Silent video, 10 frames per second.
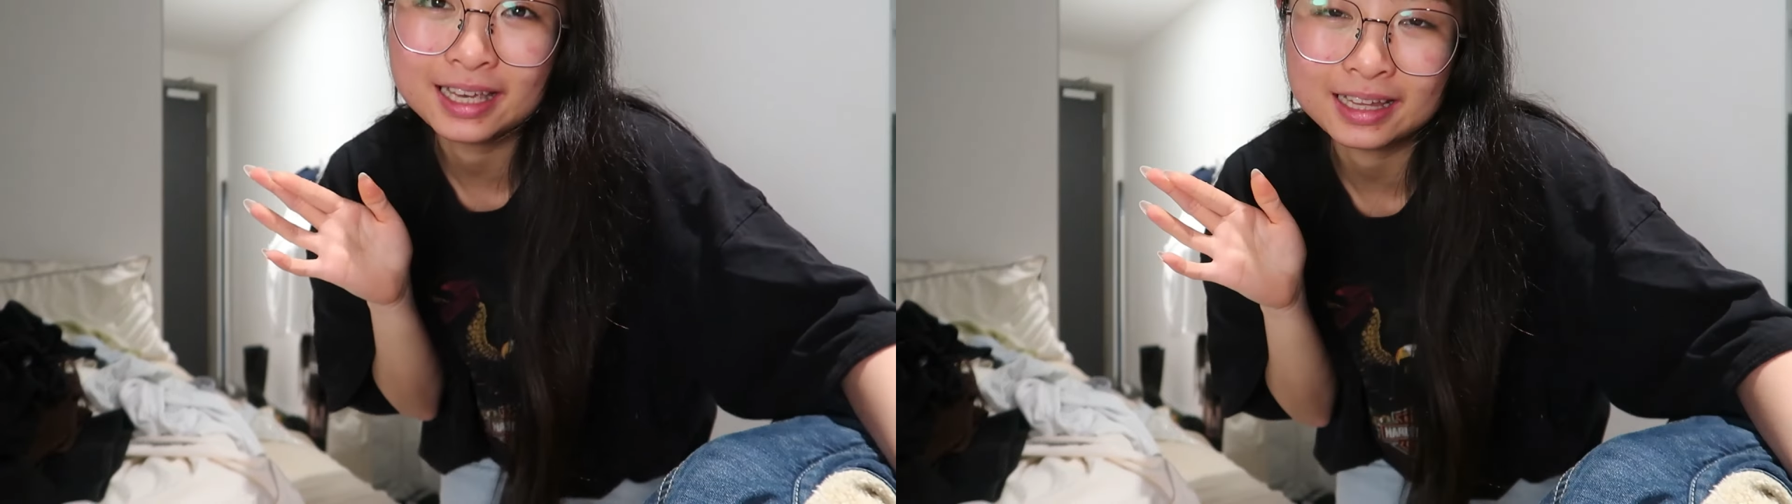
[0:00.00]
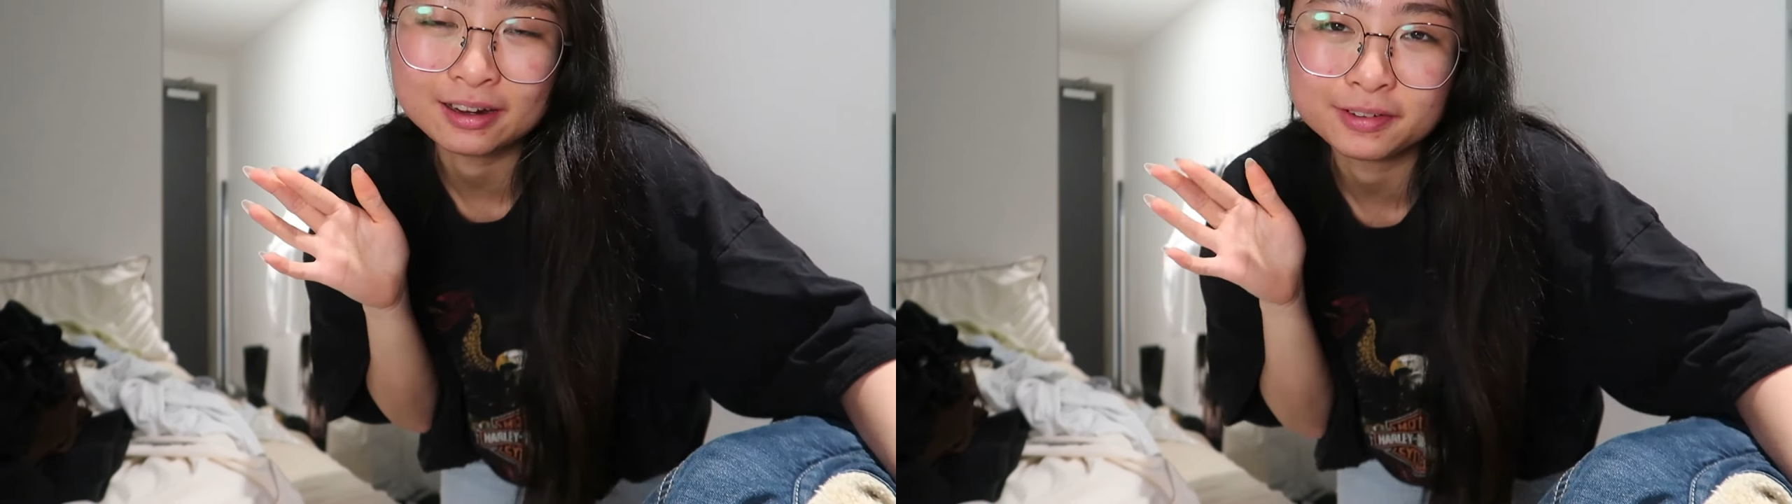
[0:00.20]

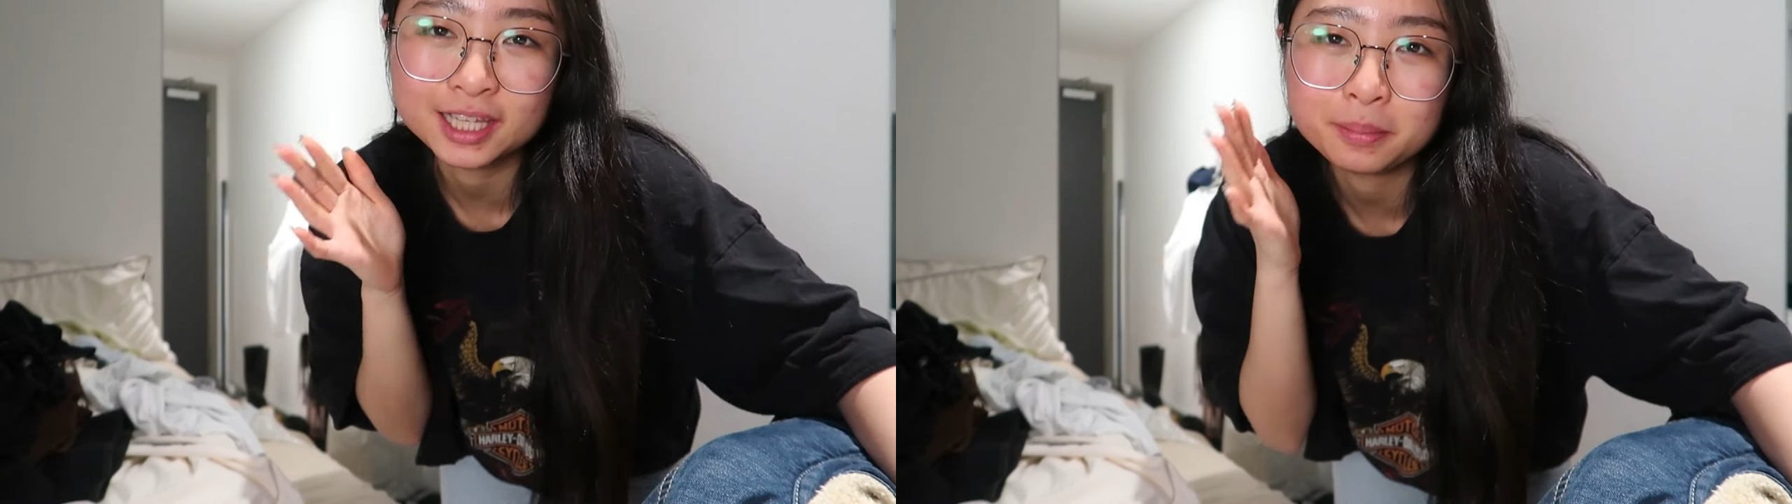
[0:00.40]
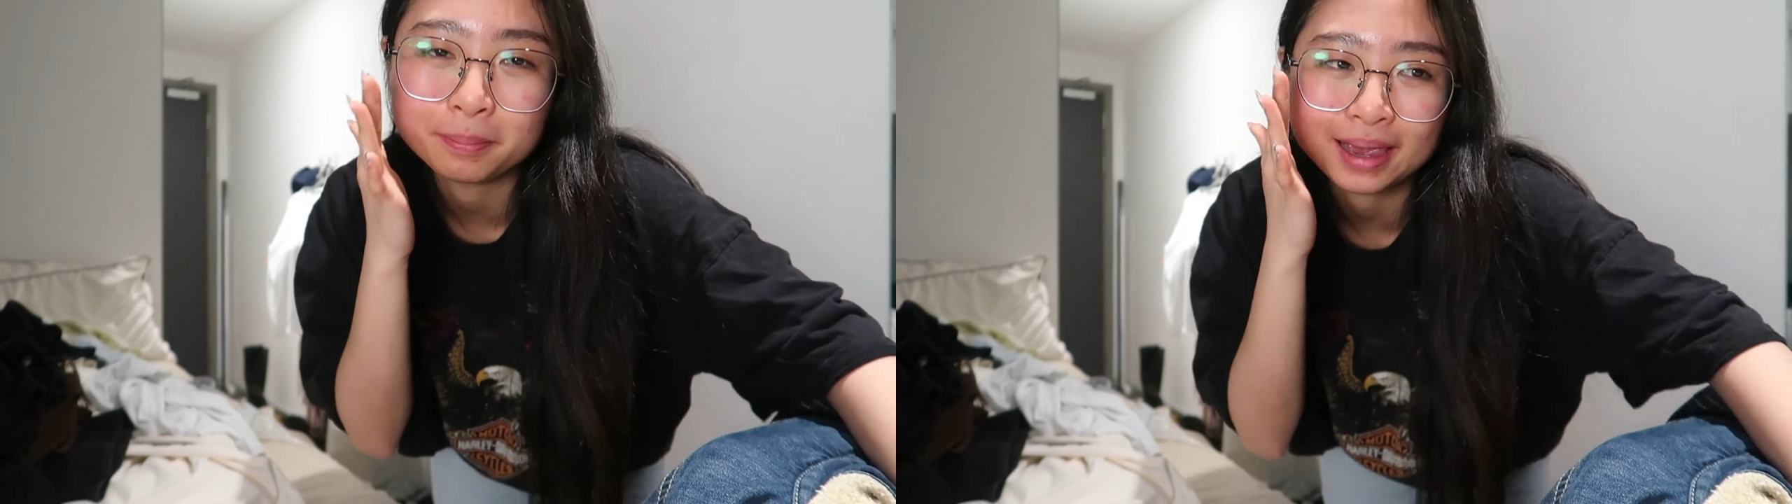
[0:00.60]
get
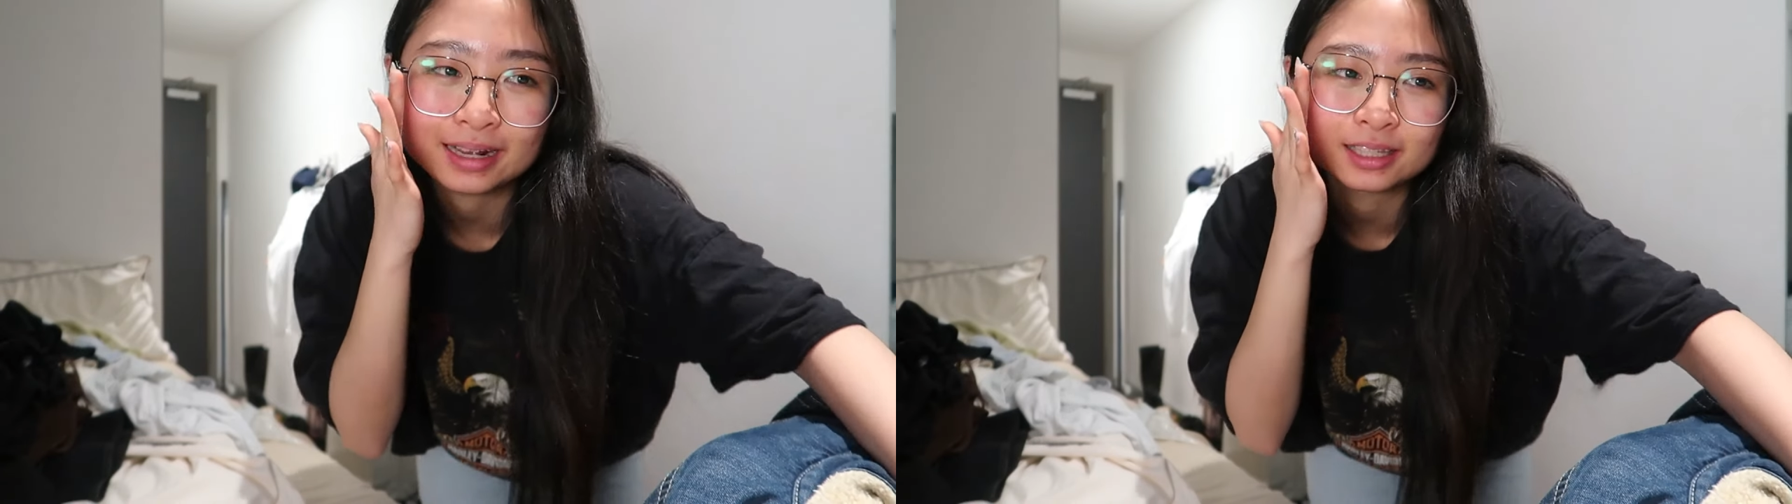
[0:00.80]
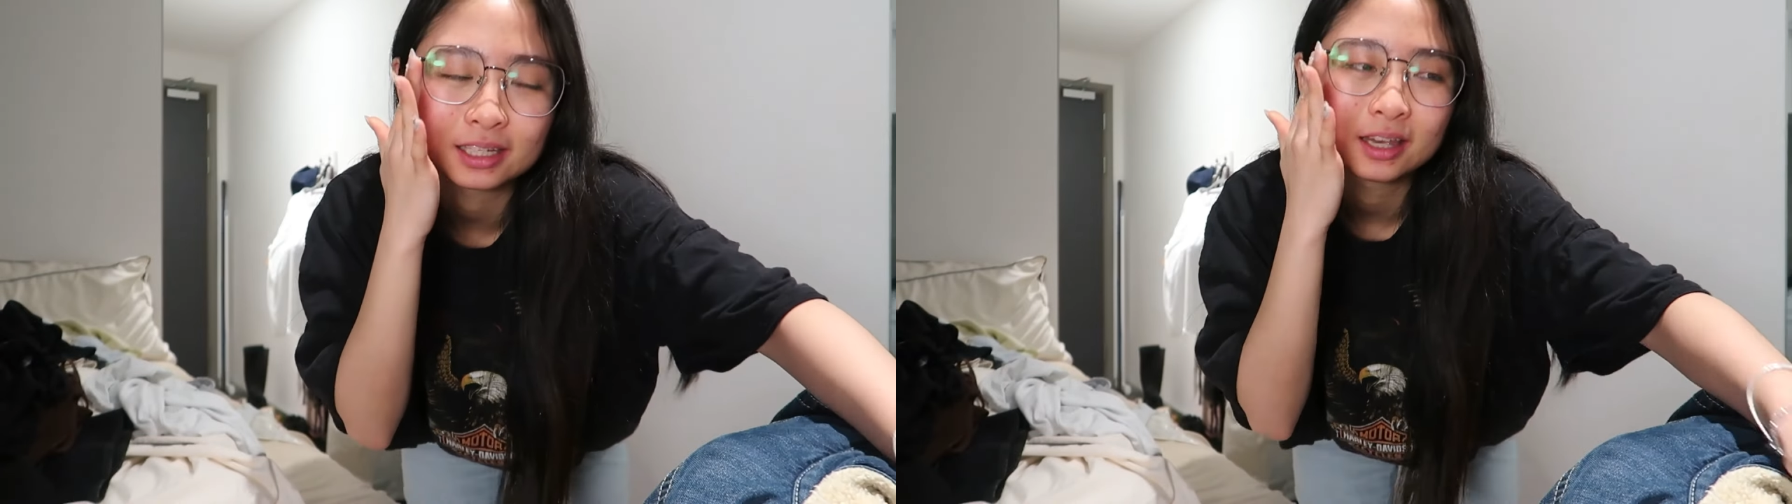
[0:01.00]
everything
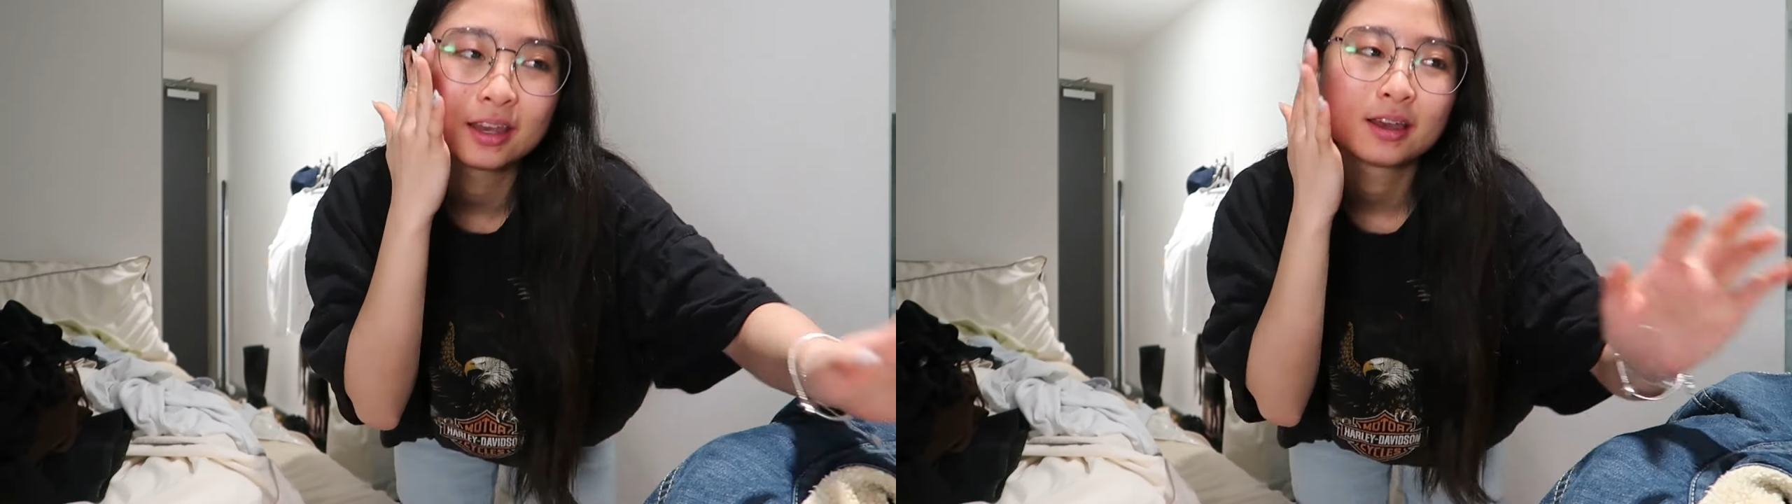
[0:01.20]
packed